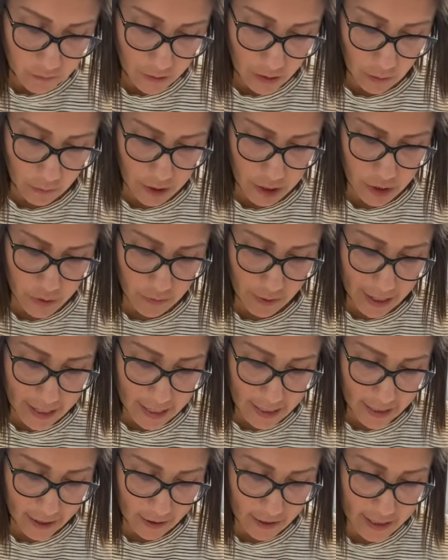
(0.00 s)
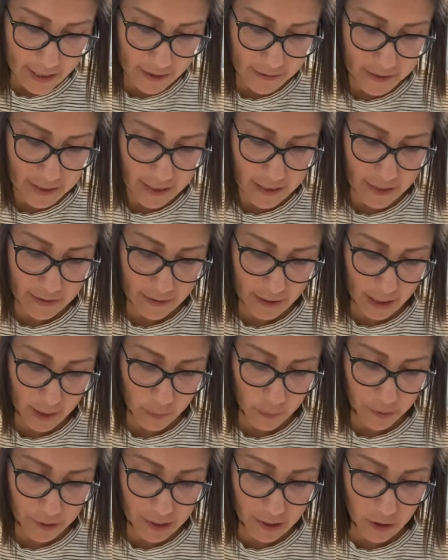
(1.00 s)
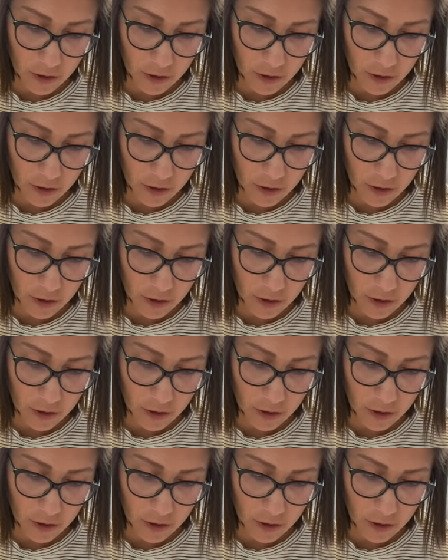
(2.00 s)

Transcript: which is writing narratives to develop real